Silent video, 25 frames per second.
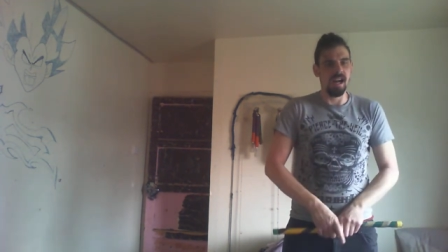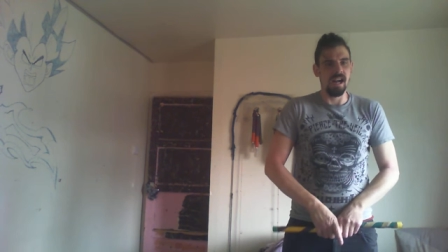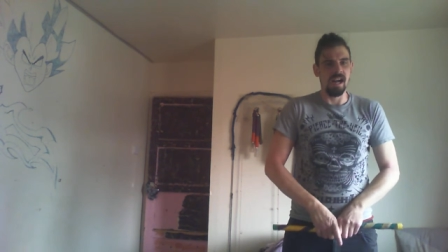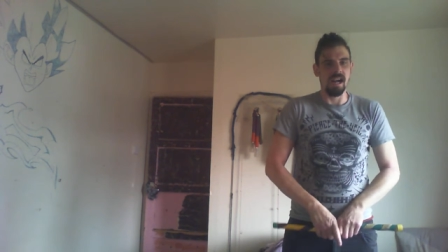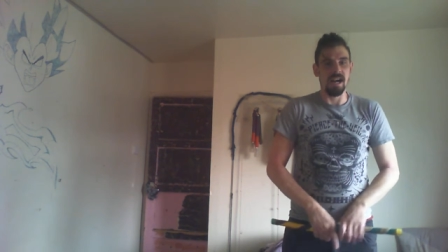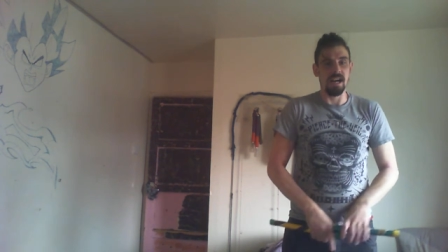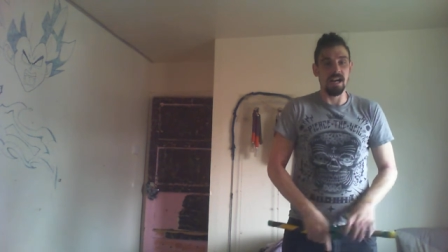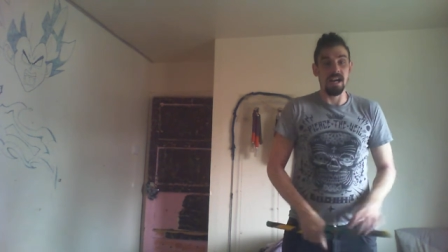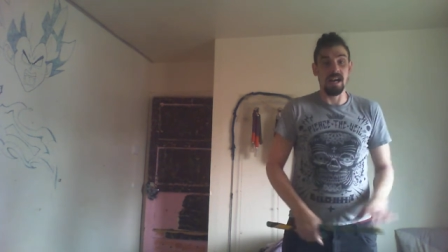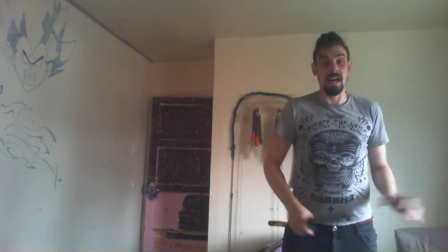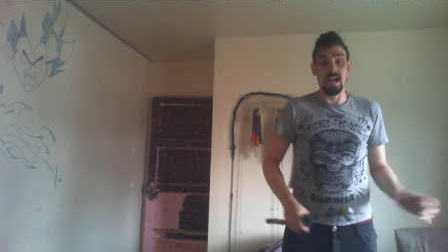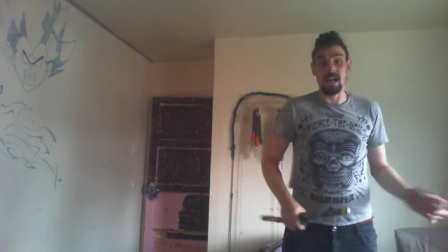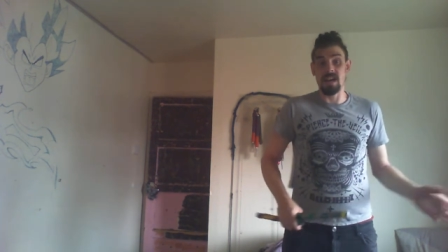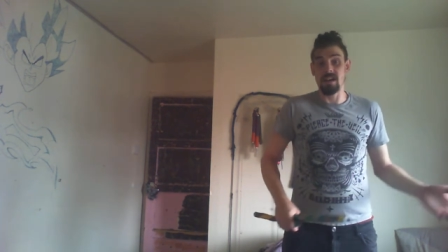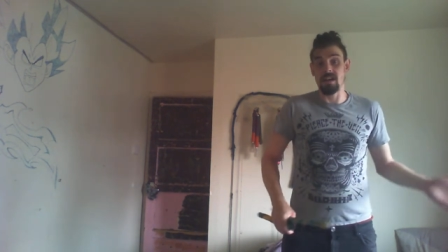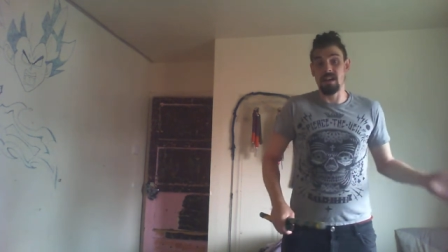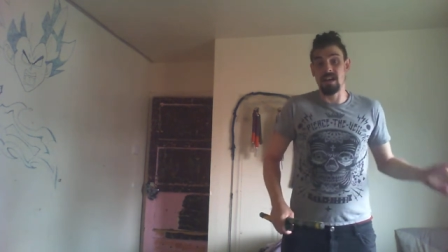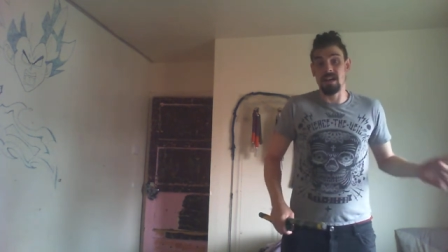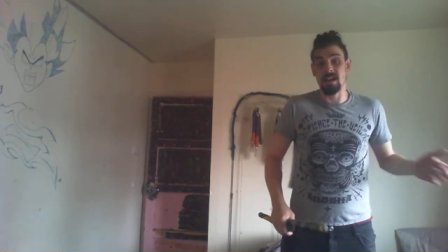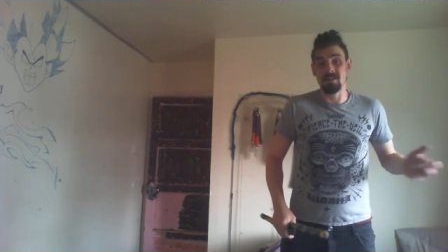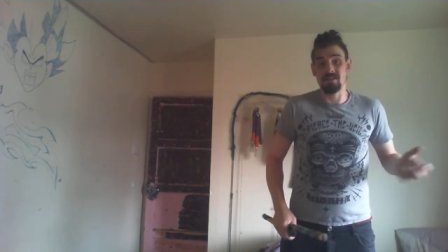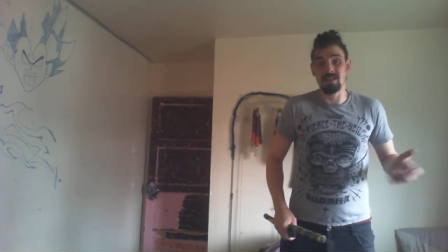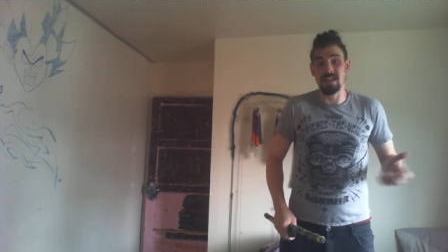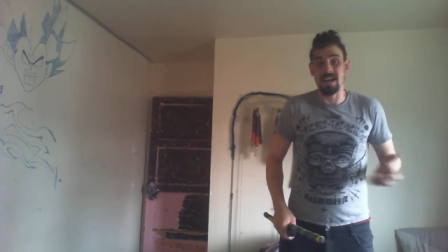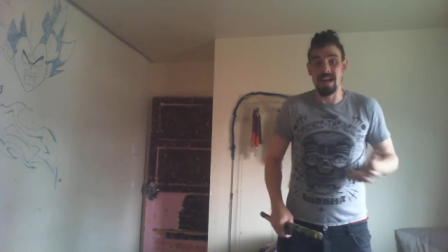how, how,
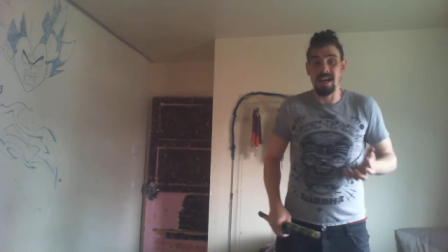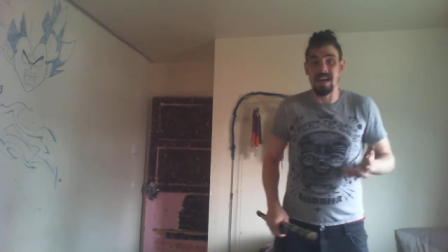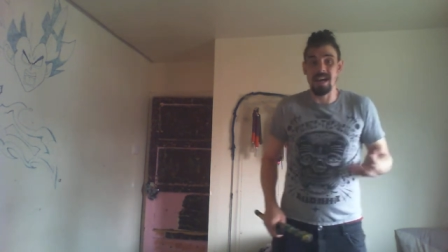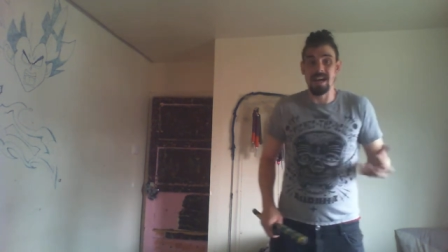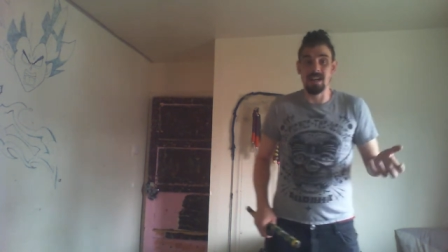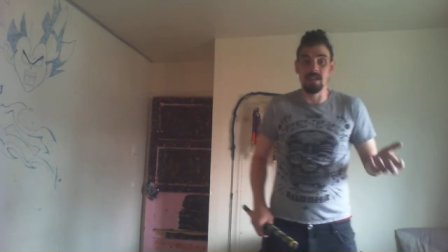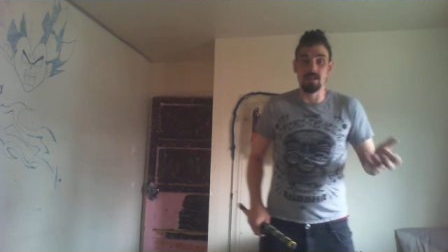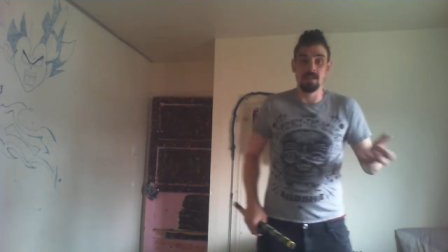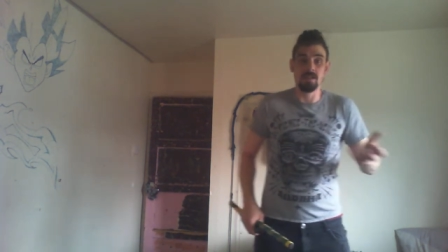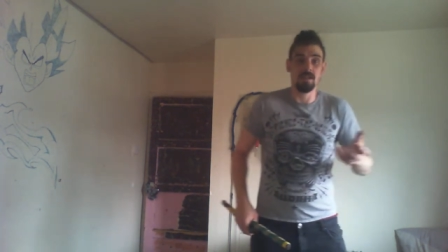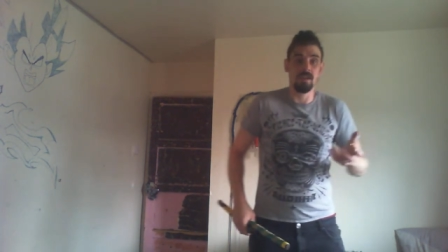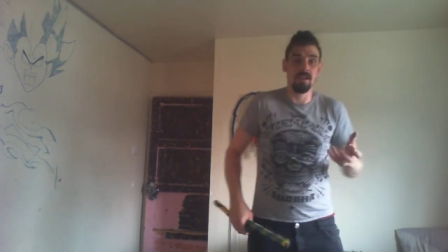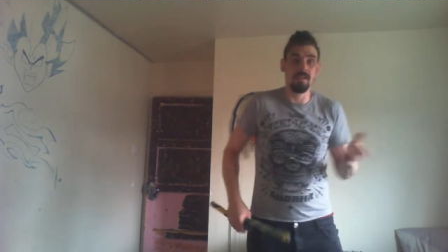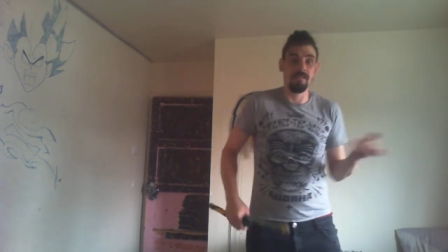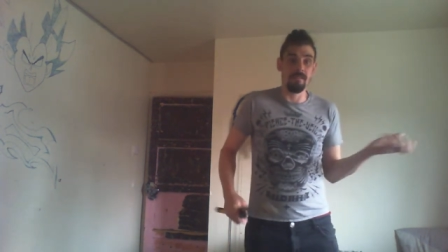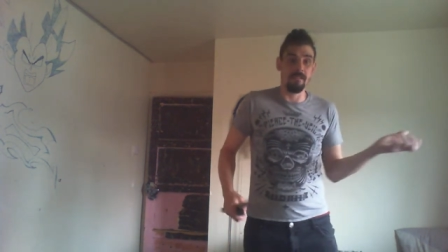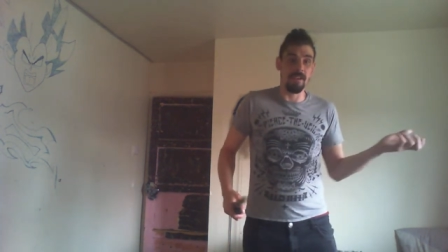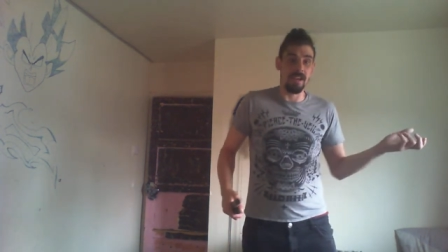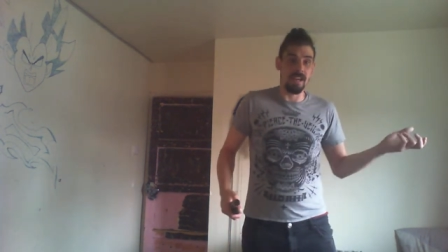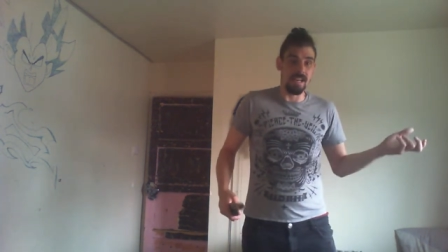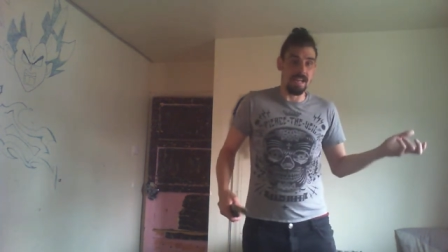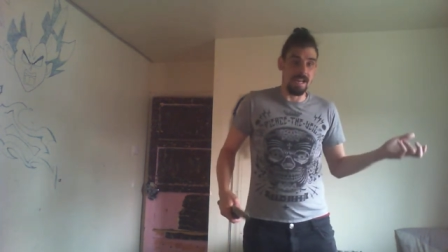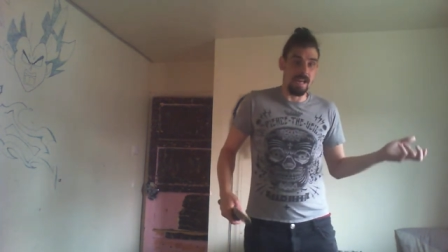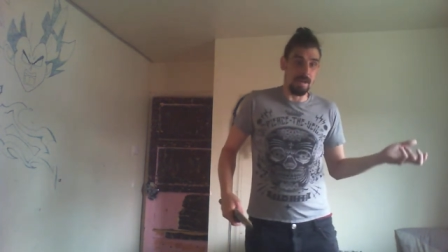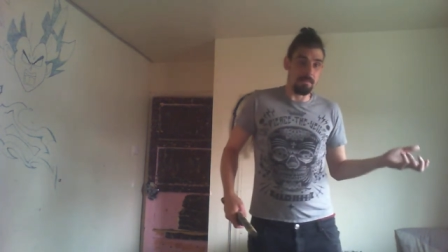how to add
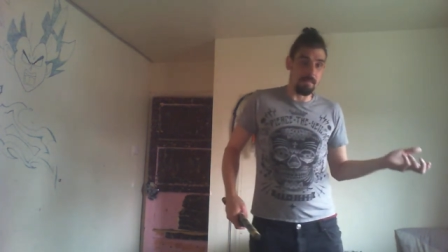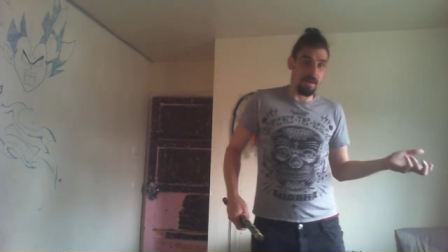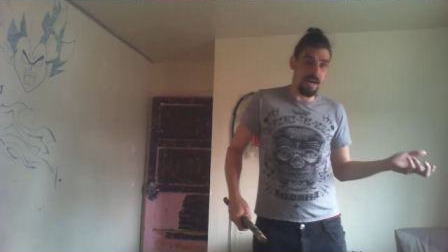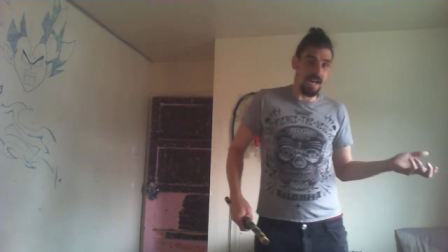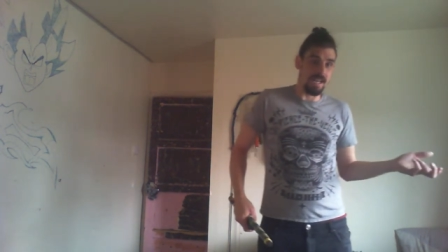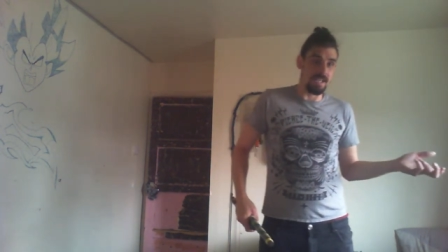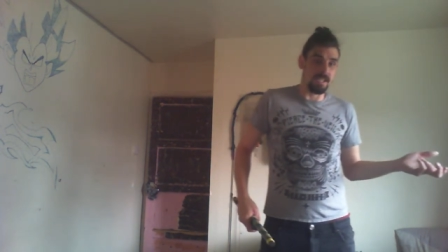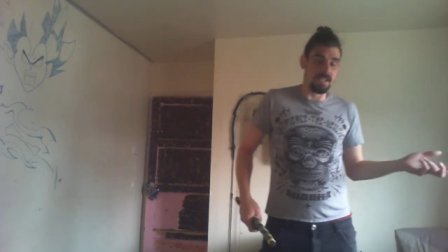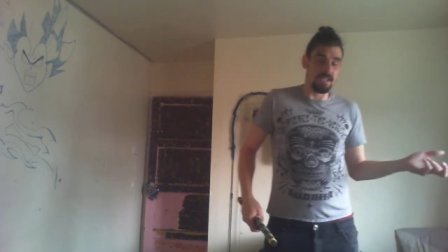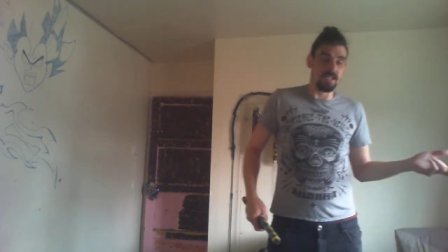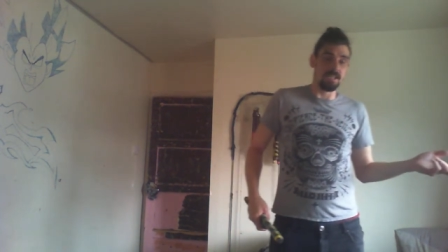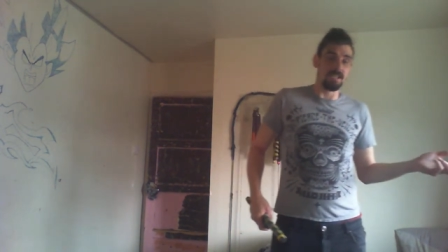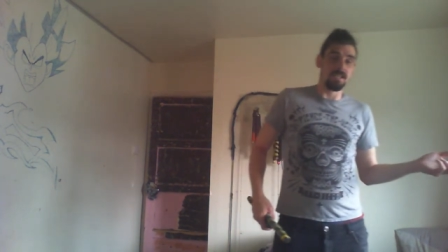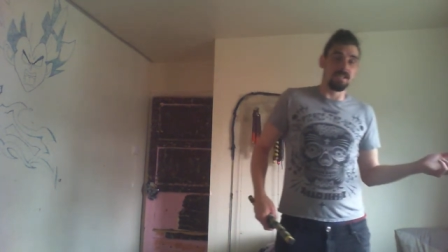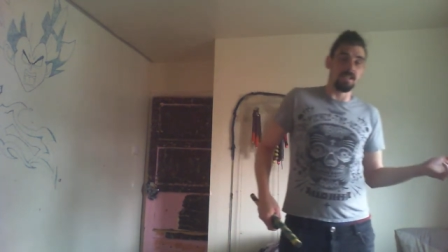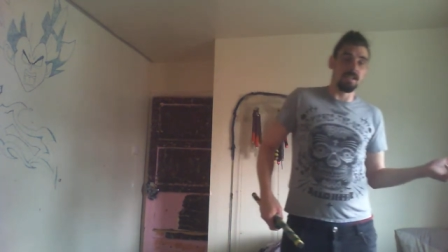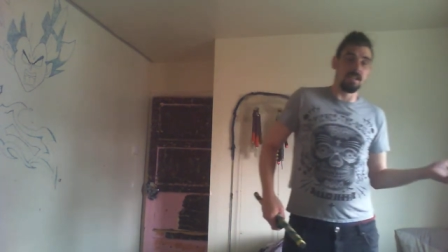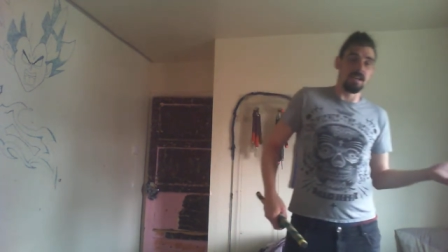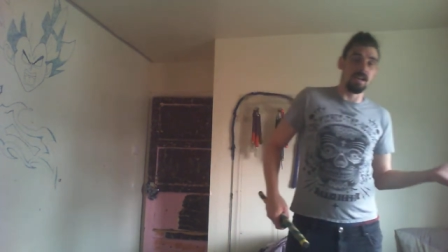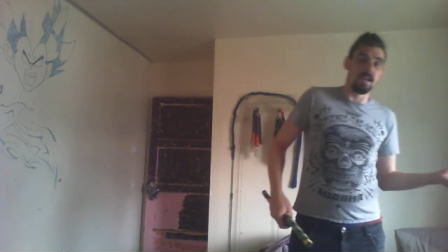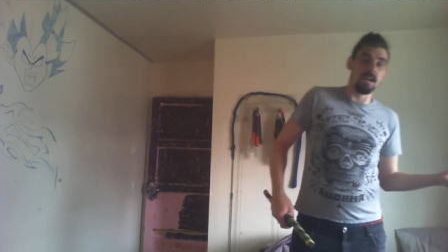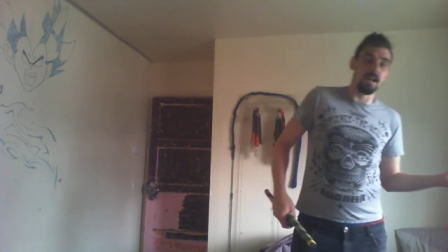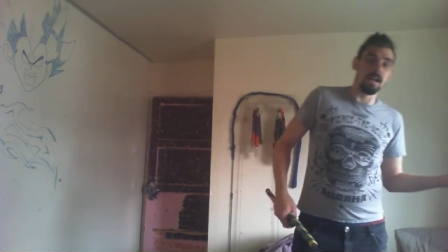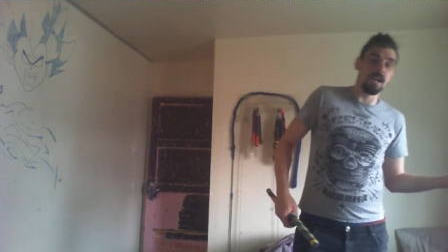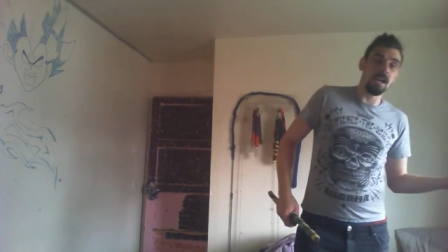fake neck passes to
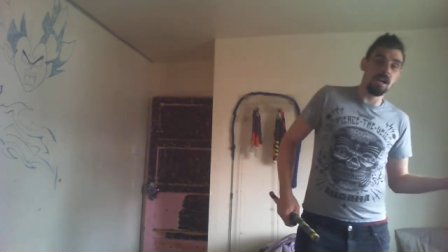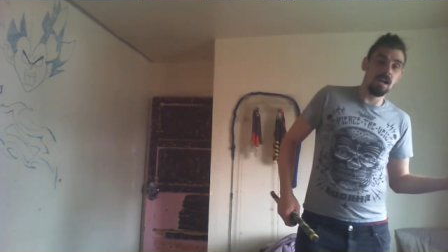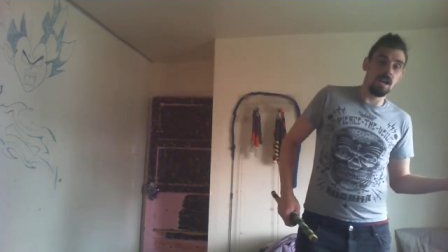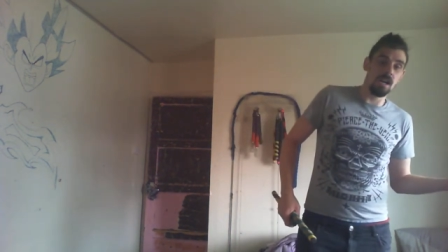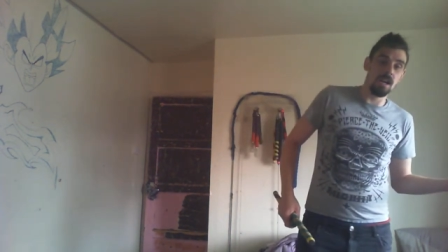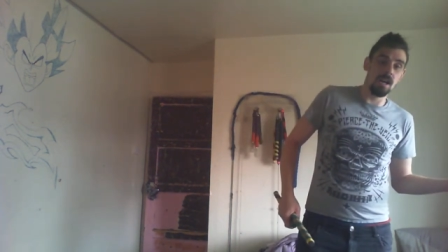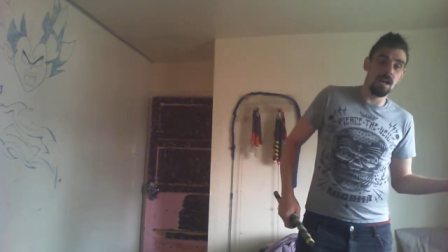that,